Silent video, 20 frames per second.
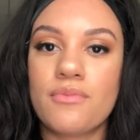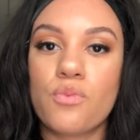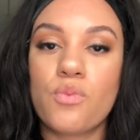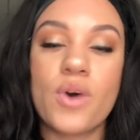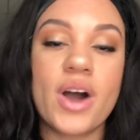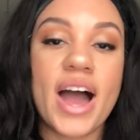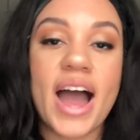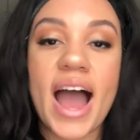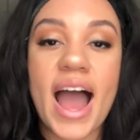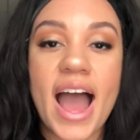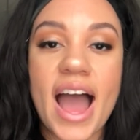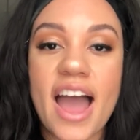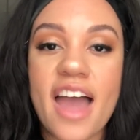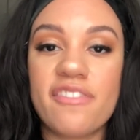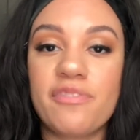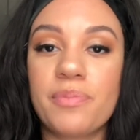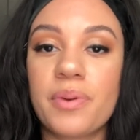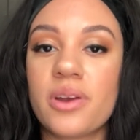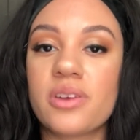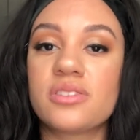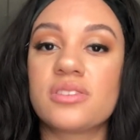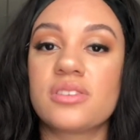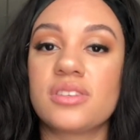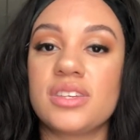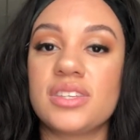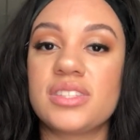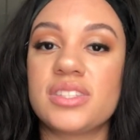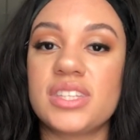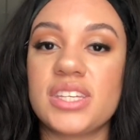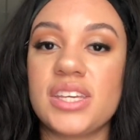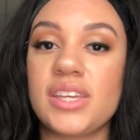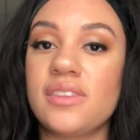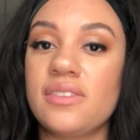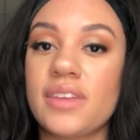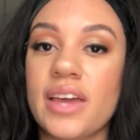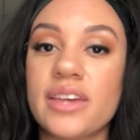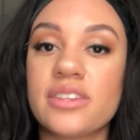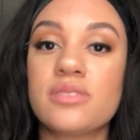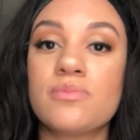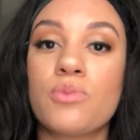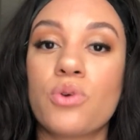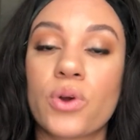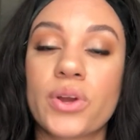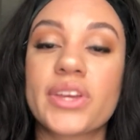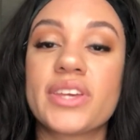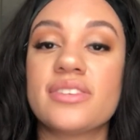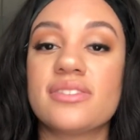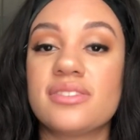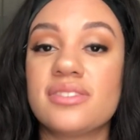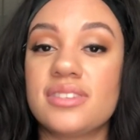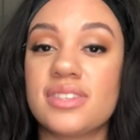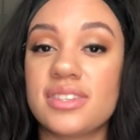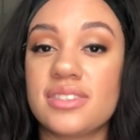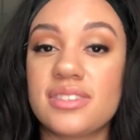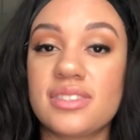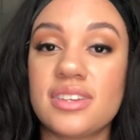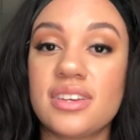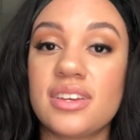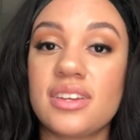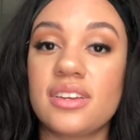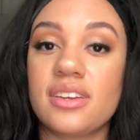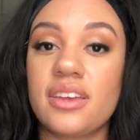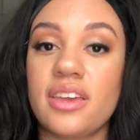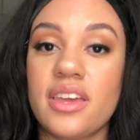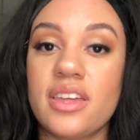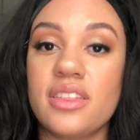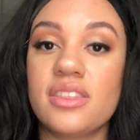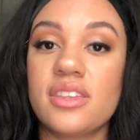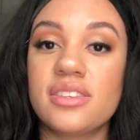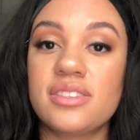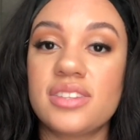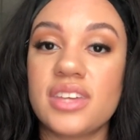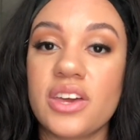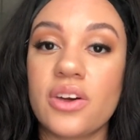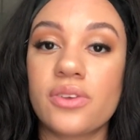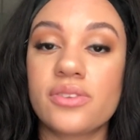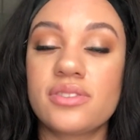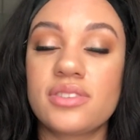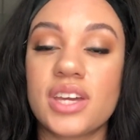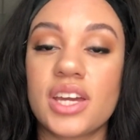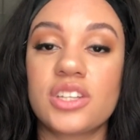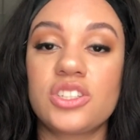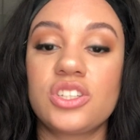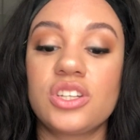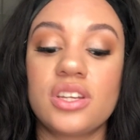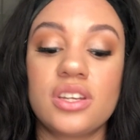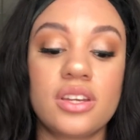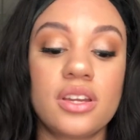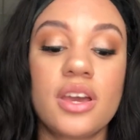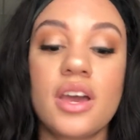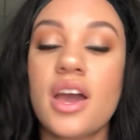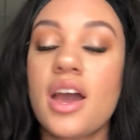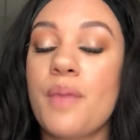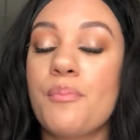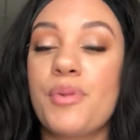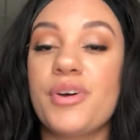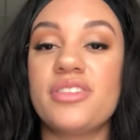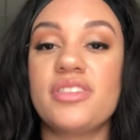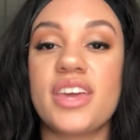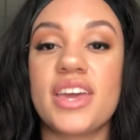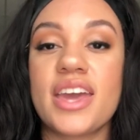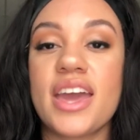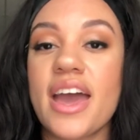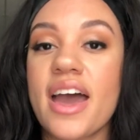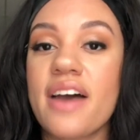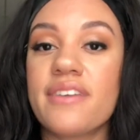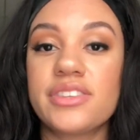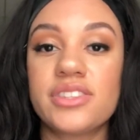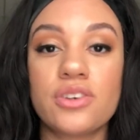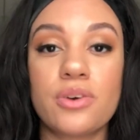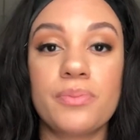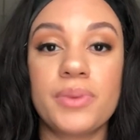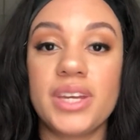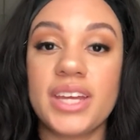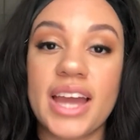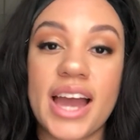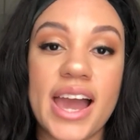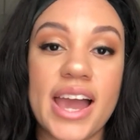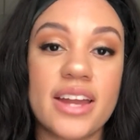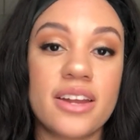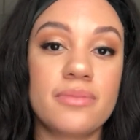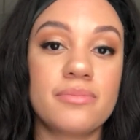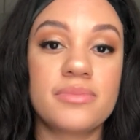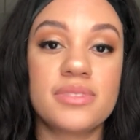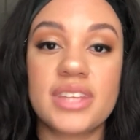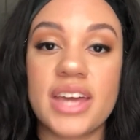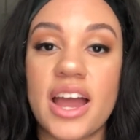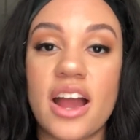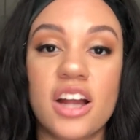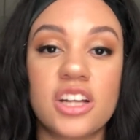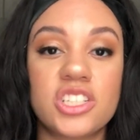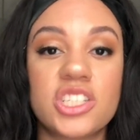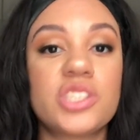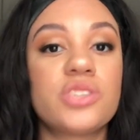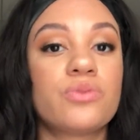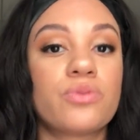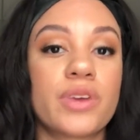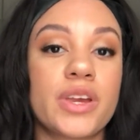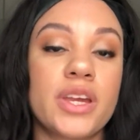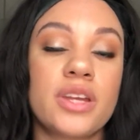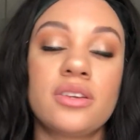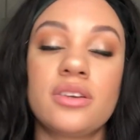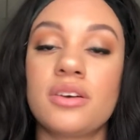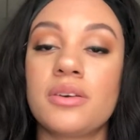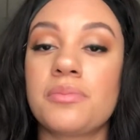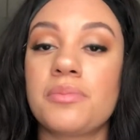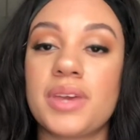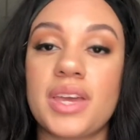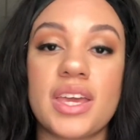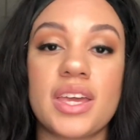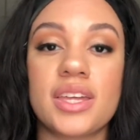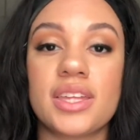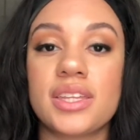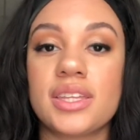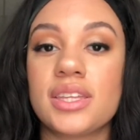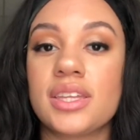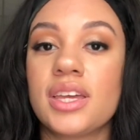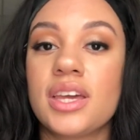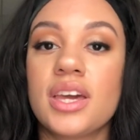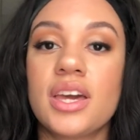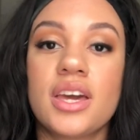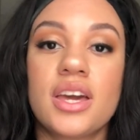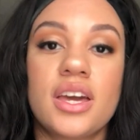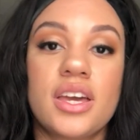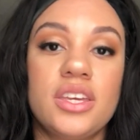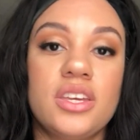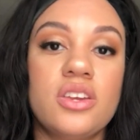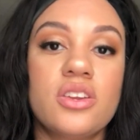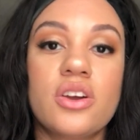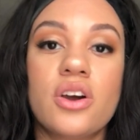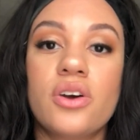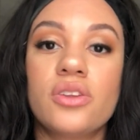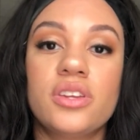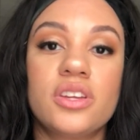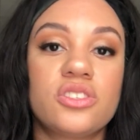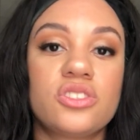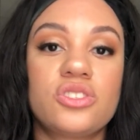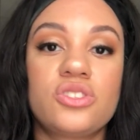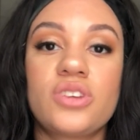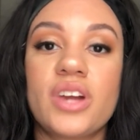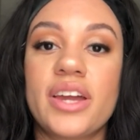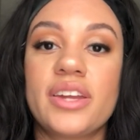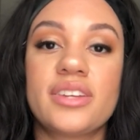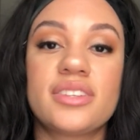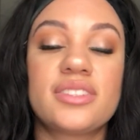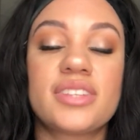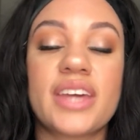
what I've personally seen that's more consistent in the sales section, but they have so many items that are just random and, you know, they're just trying to